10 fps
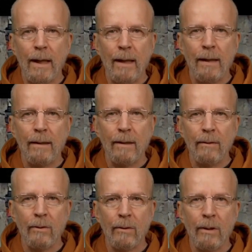Okay,
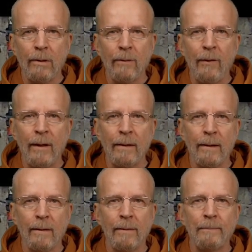you can't find
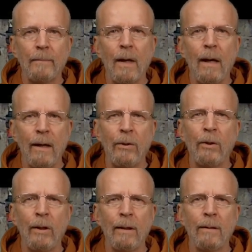it. I
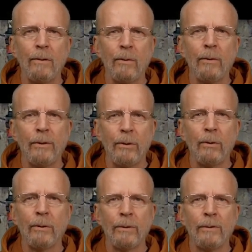think your
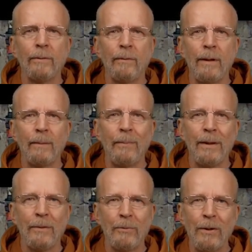daughter will
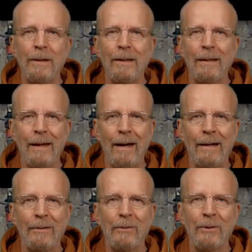be really
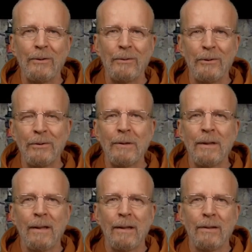angry on you.
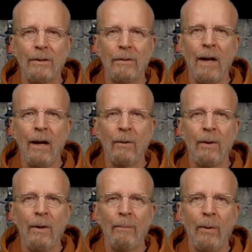So
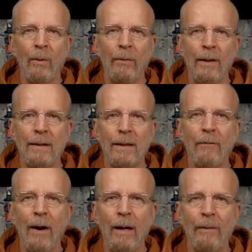now both his
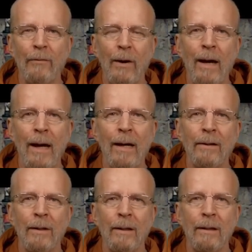wife
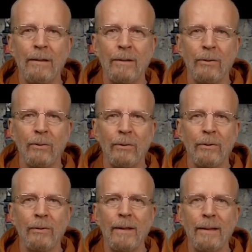and his
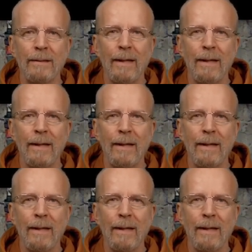daughter is